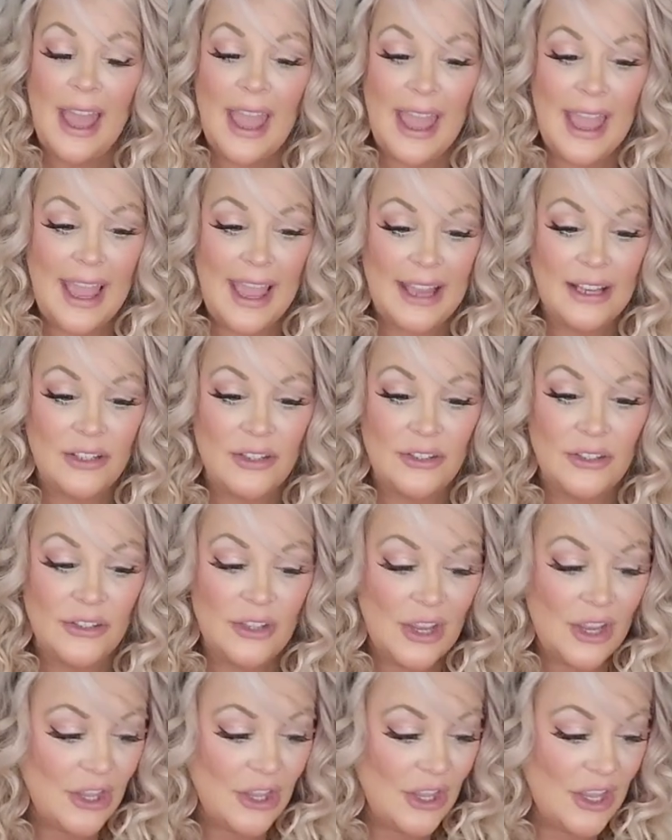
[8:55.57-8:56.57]
And
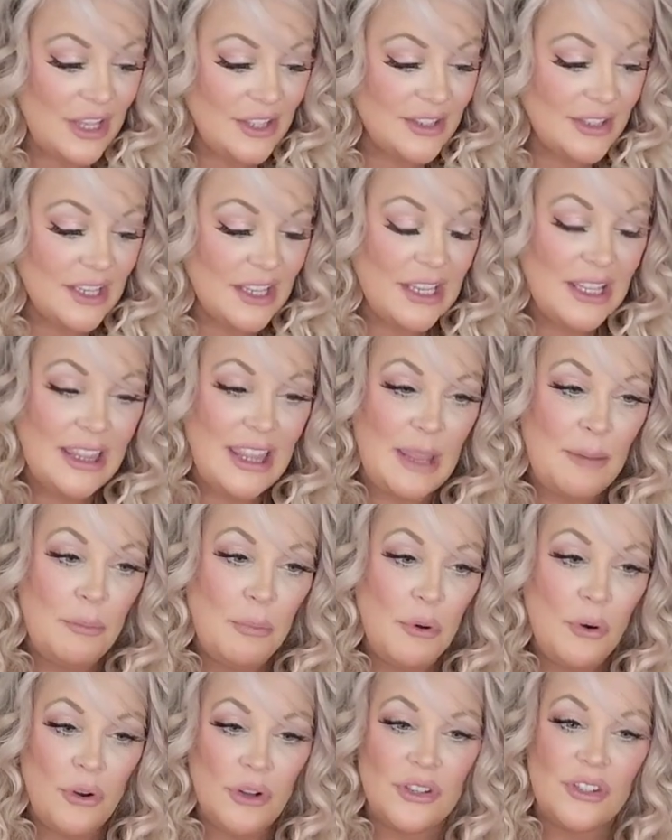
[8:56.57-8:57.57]
it's like they
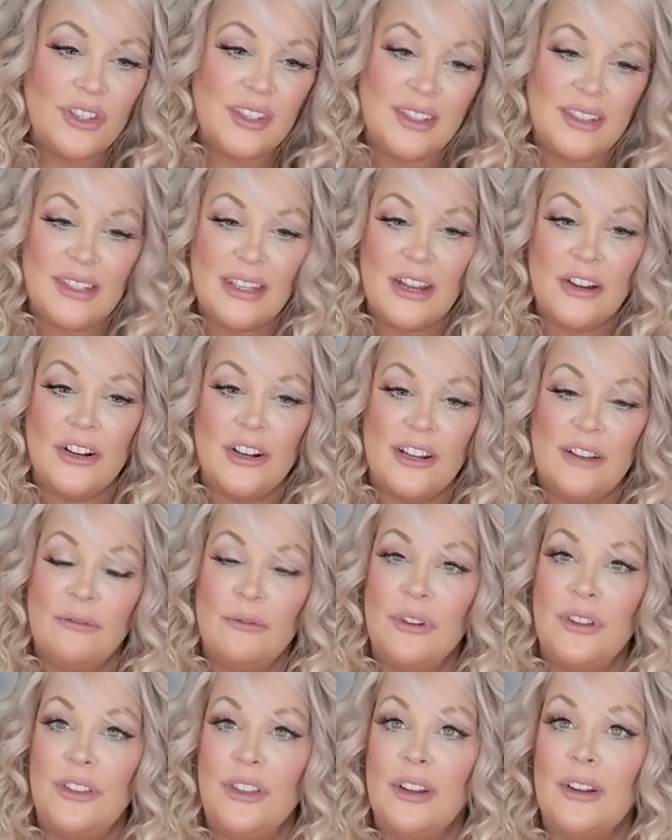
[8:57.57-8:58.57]
push this narrative
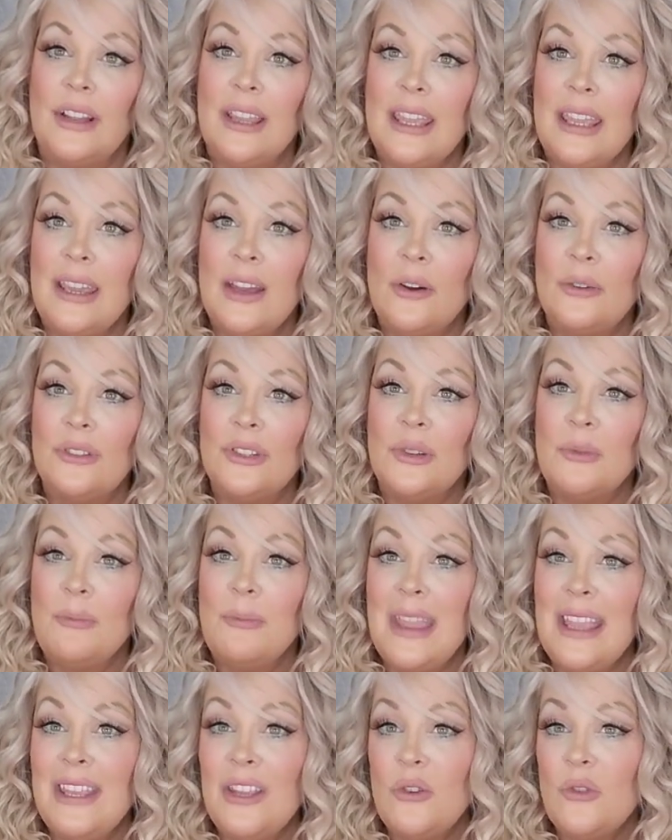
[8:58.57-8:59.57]
with their ego to
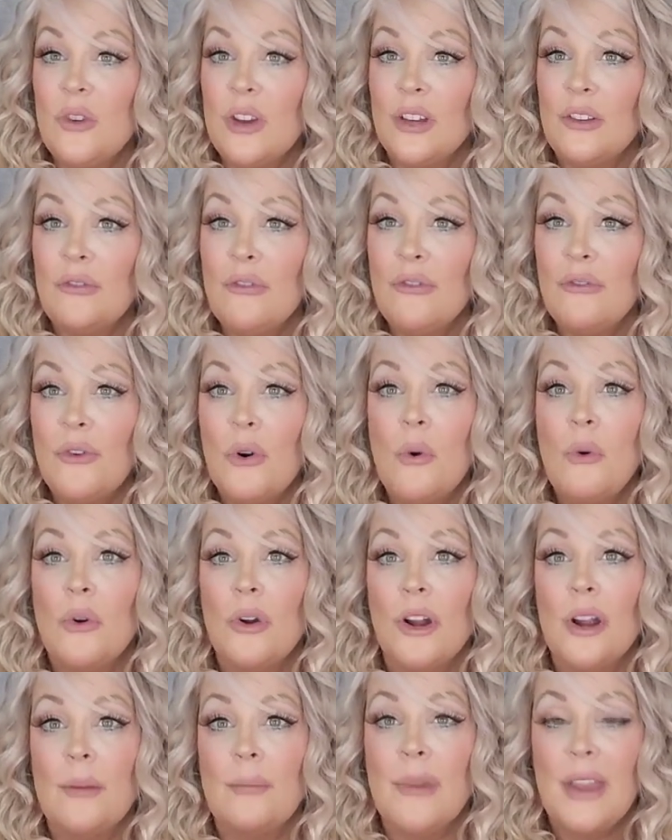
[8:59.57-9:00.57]
make you
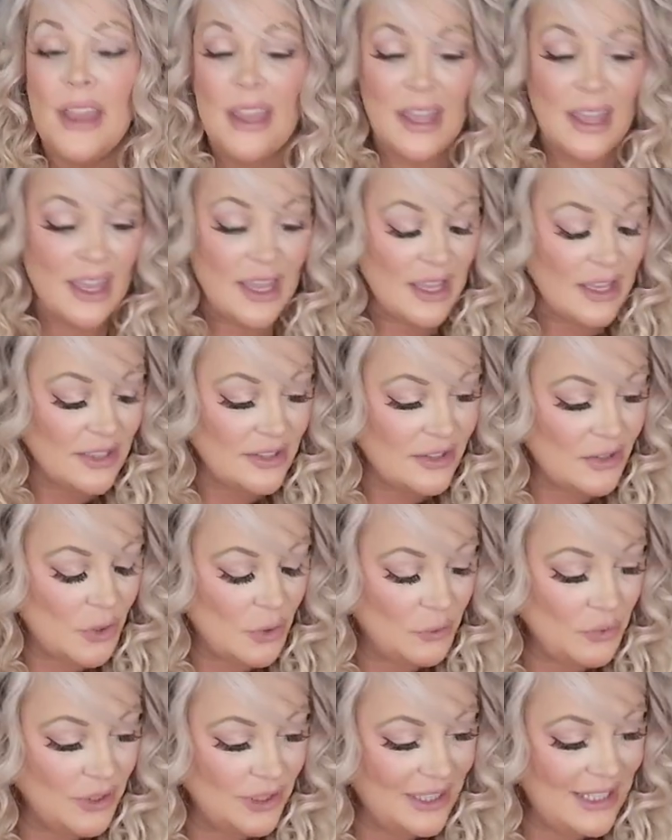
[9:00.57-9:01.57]
conform. So
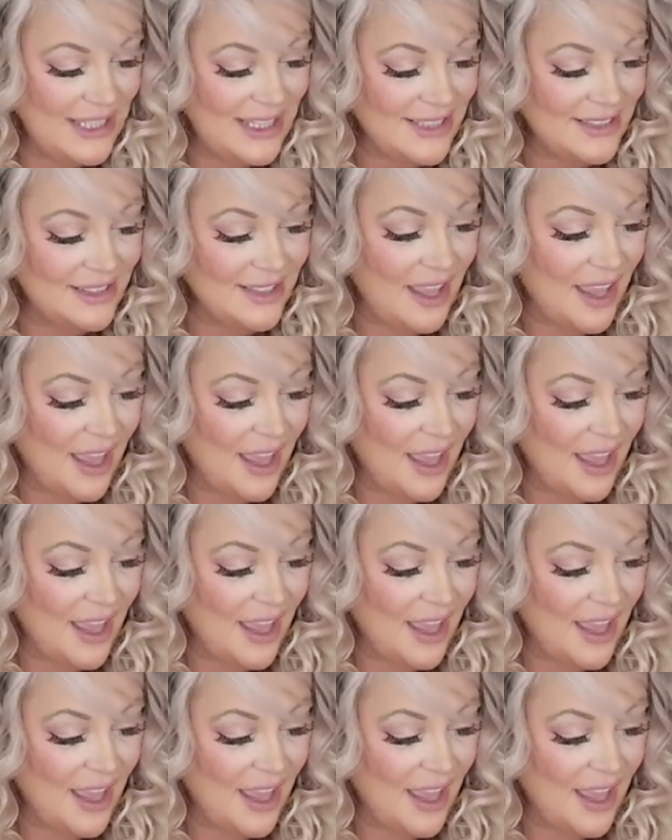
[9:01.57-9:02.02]
it really is